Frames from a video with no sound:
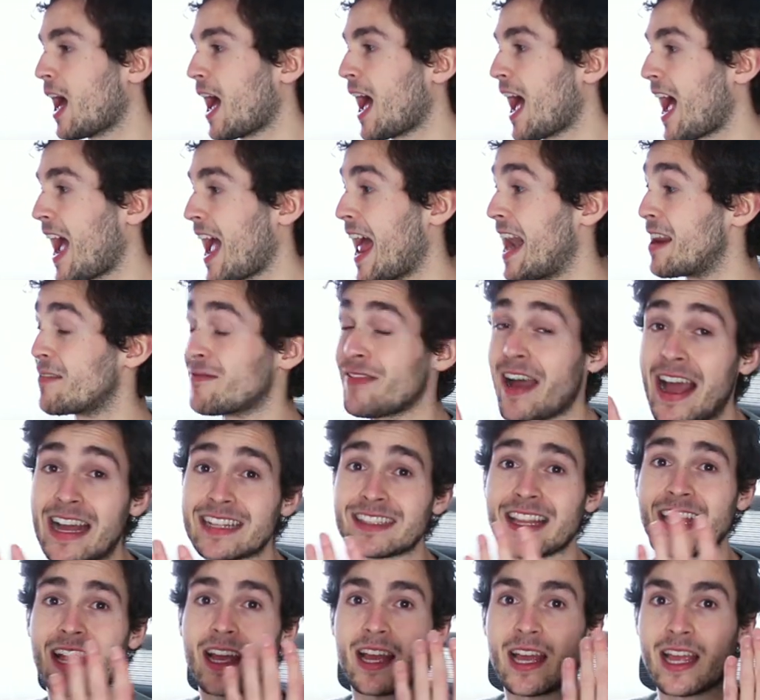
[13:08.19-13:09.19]
Uh, and in
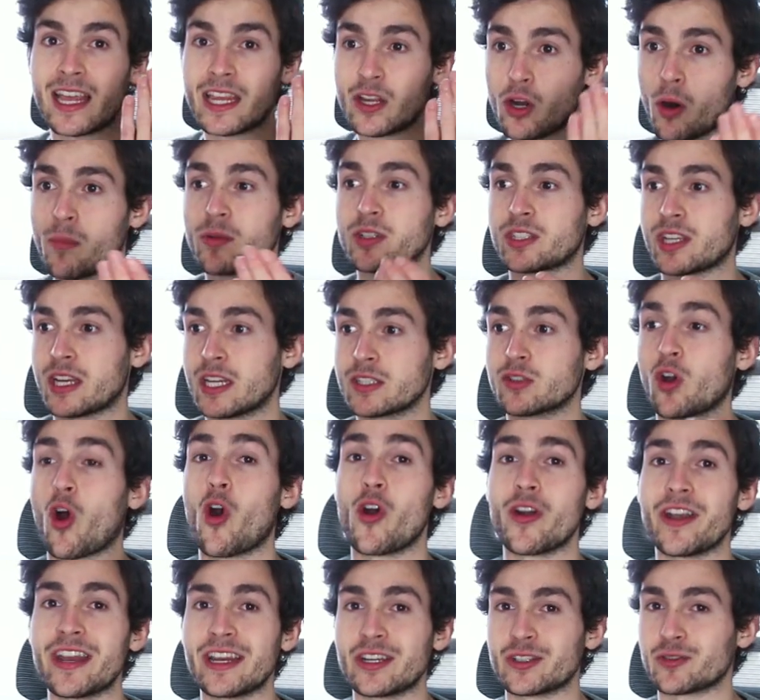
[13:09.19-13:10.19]
fact, e-commerce is
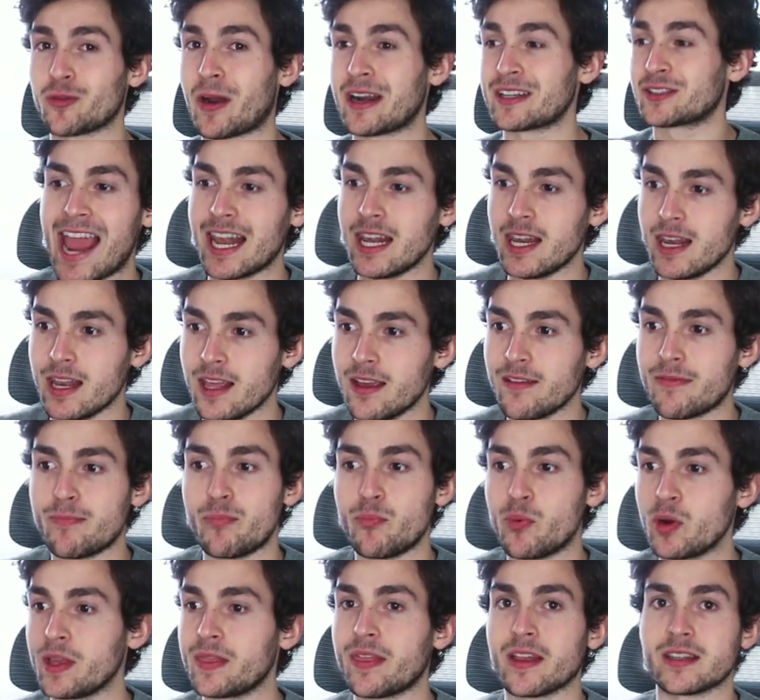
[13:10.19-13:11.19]
our niche, right? I
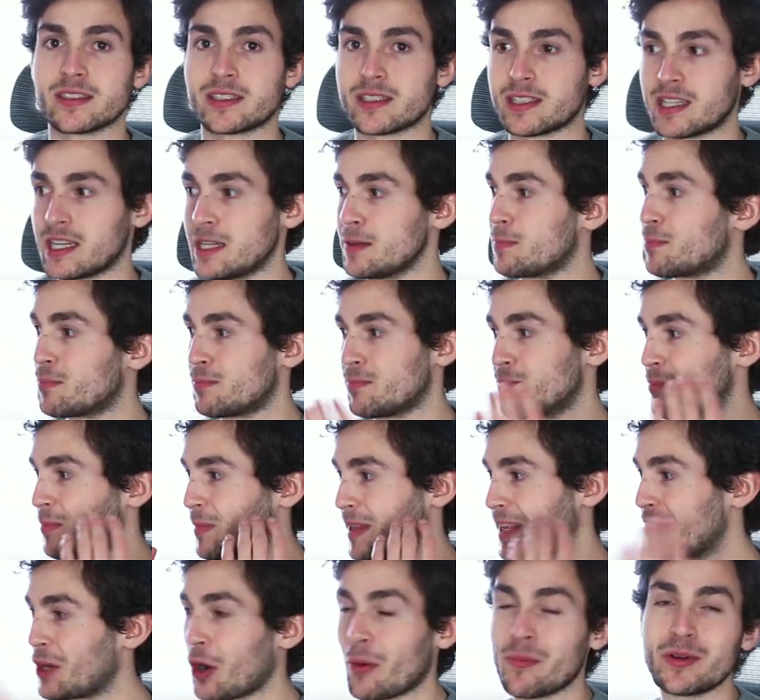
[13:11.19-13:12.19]
live, breathe, and sleep
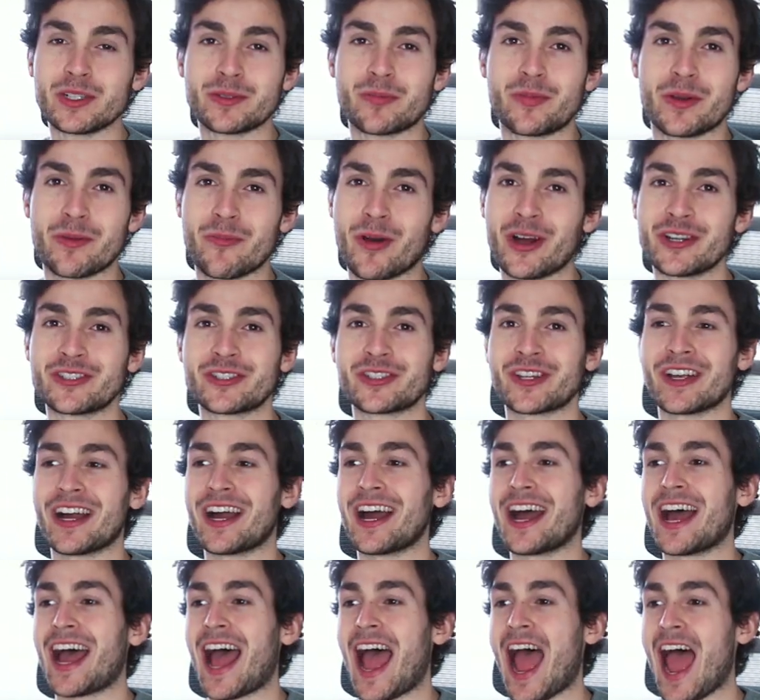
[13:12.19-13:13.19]
e-commerce pretty much
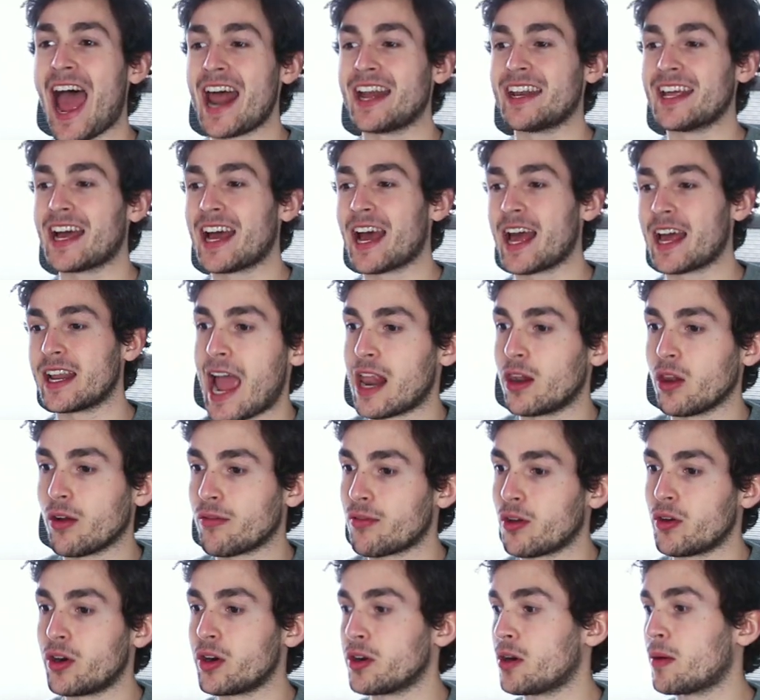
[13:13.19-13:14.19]
uh, and uh, i
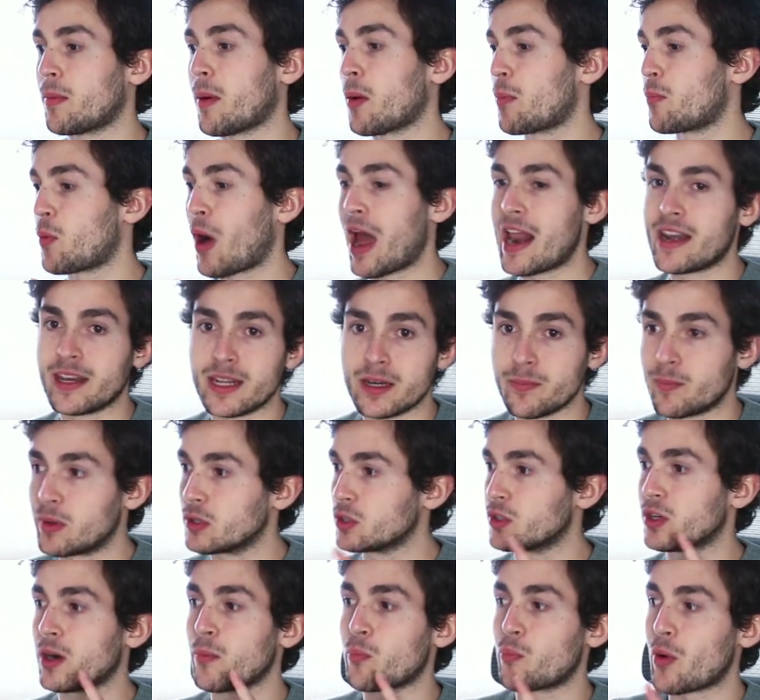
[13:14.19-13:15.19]
love learning about branding
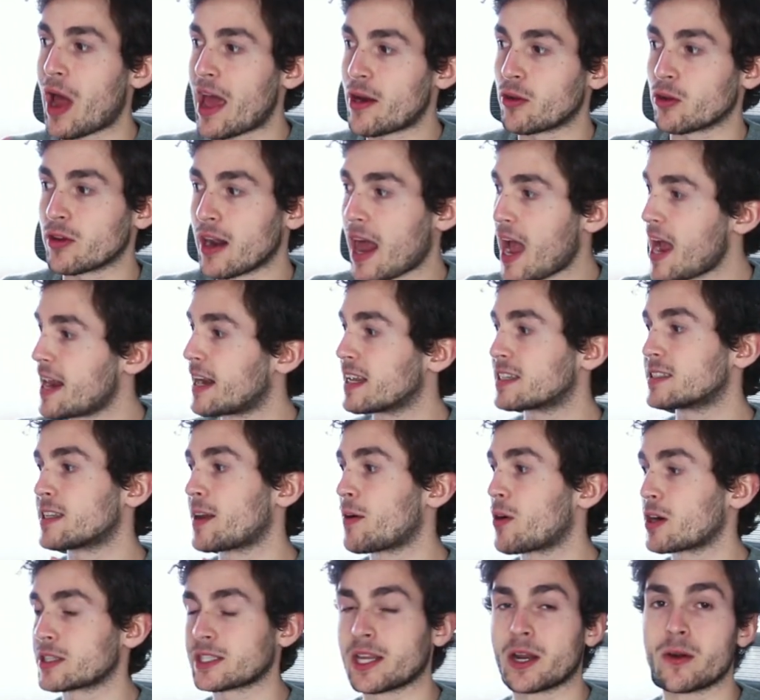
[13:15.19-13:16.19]
building a brand online
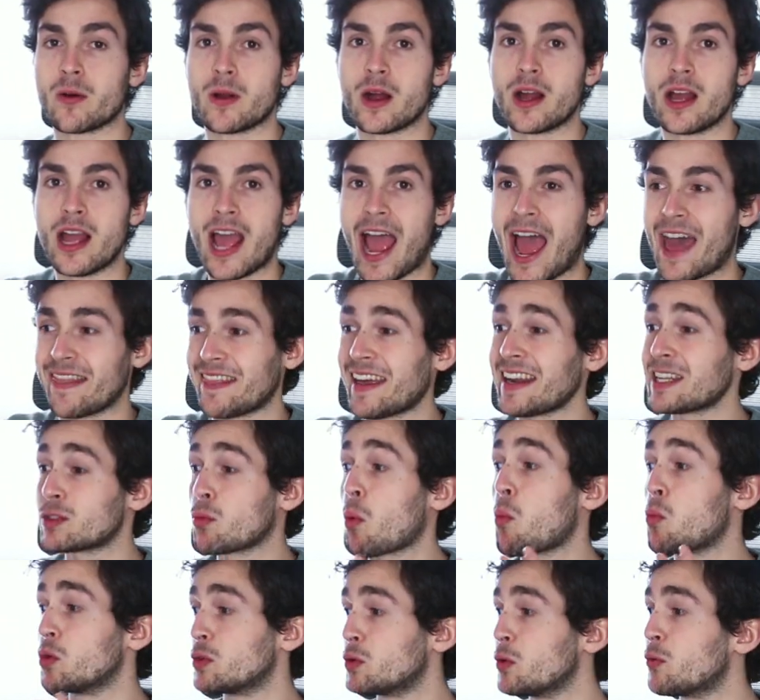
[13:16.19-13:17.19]
etc etc and that is
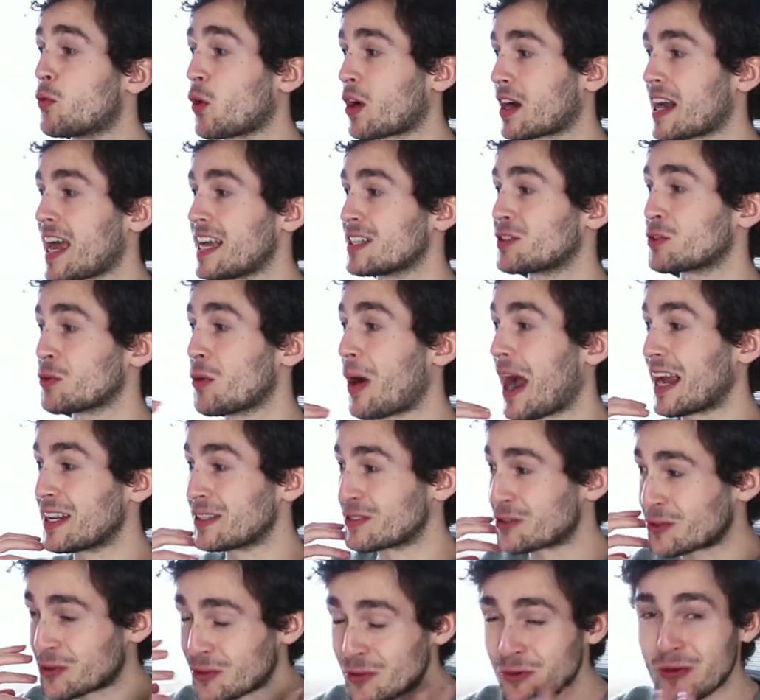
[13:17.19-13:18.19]
what we do for our clients so i
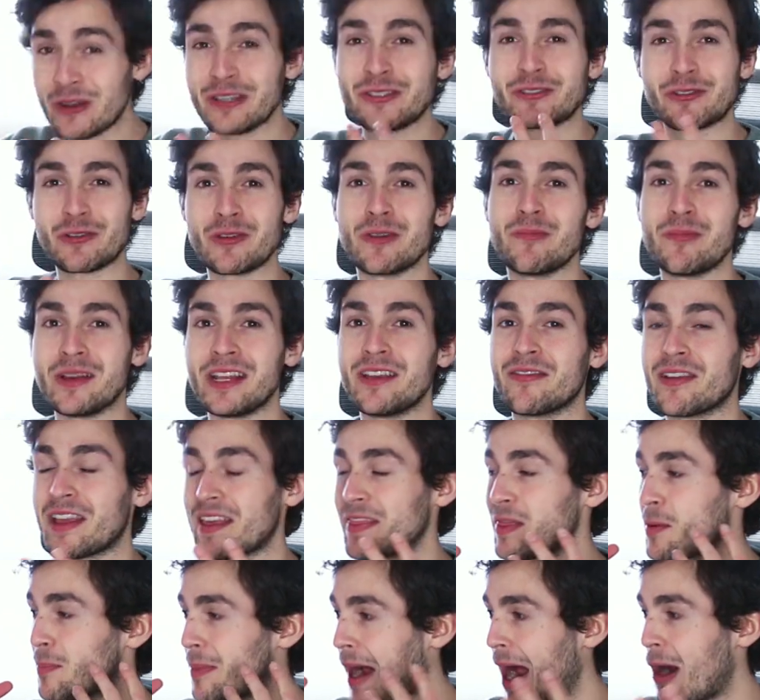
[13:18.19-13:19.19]
truly truly believe
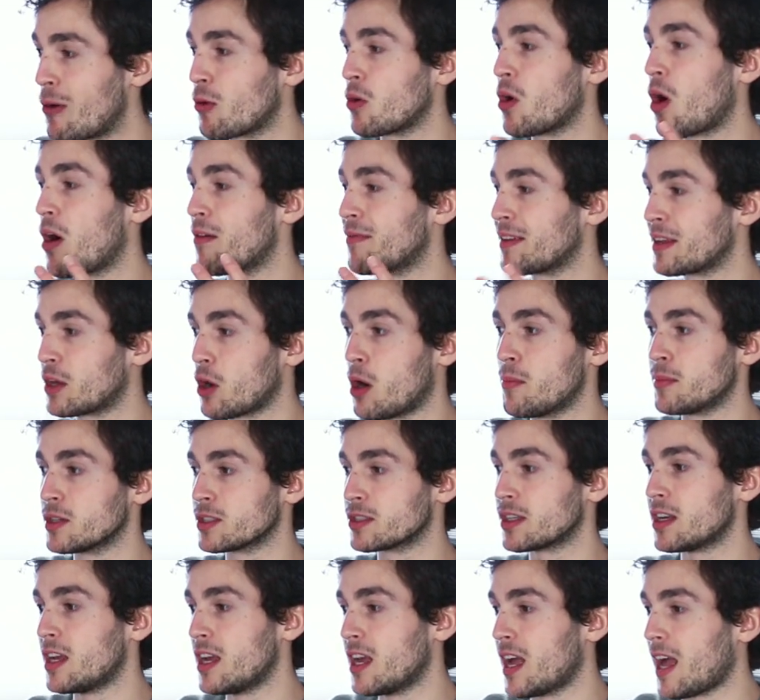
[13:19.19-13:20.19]
in the power of
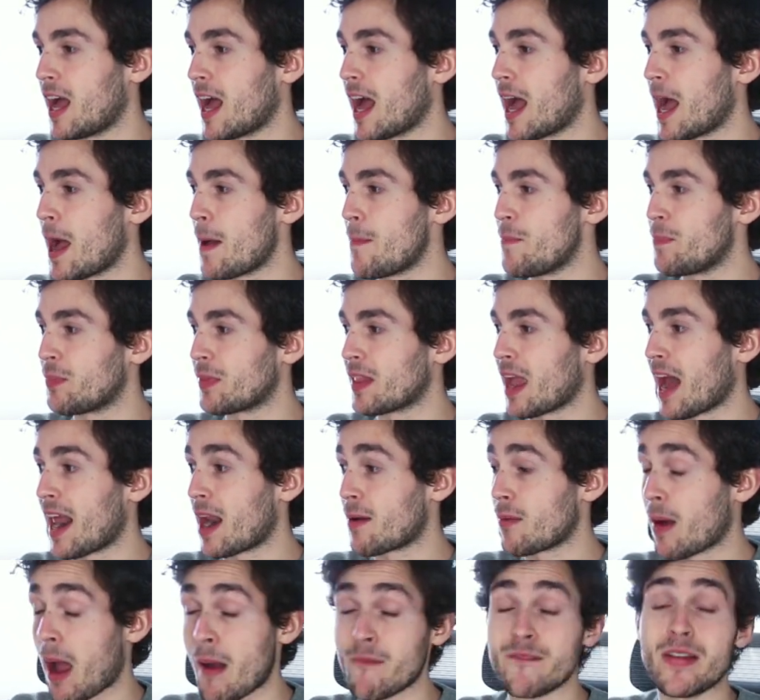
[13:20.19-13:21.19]
e-commerce um, and
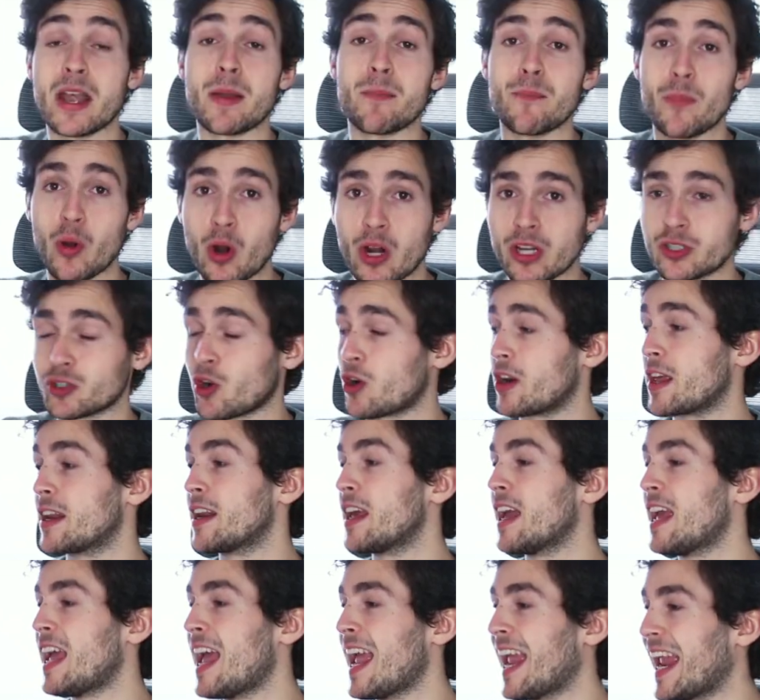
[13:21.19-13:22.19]
I'm, I'm very bullish on
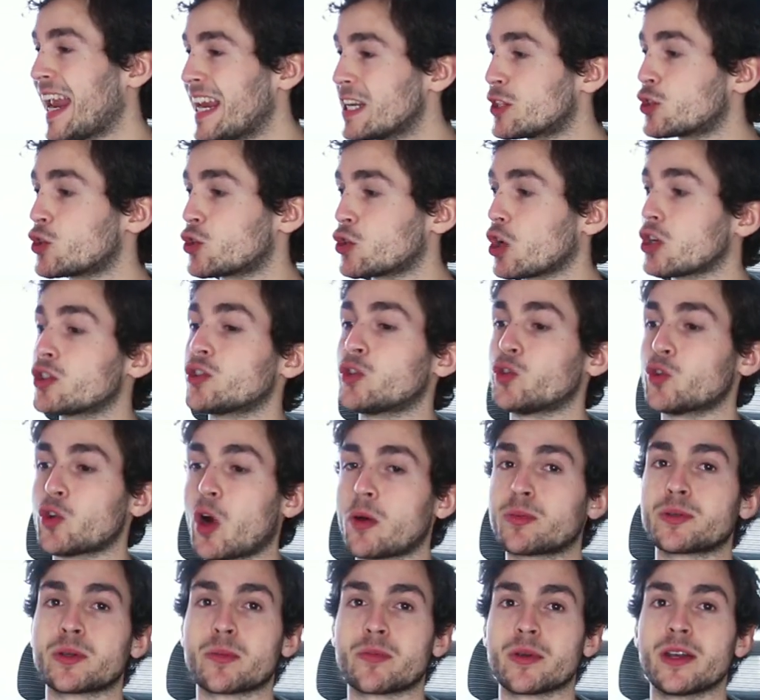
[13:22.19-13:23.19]
it it's just
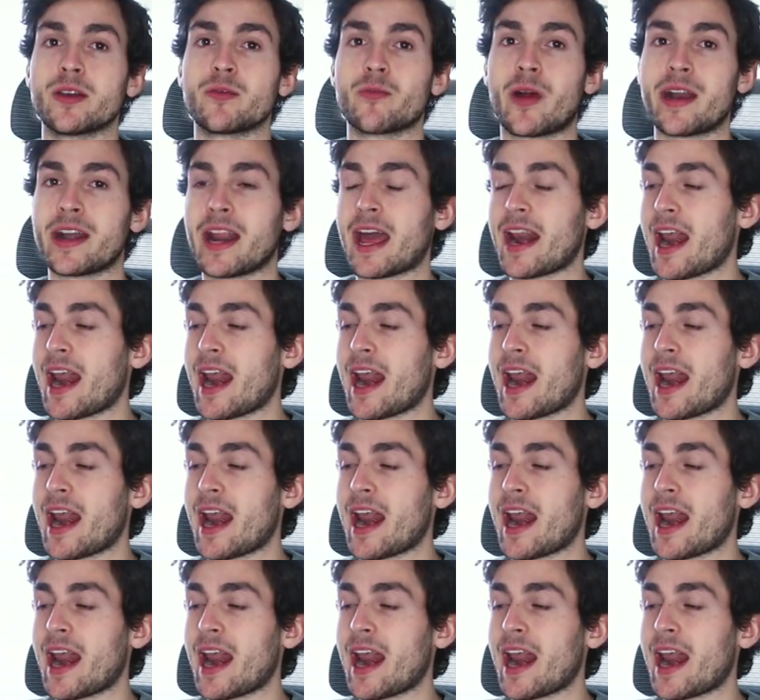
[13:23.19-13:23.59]
dropshipping, right?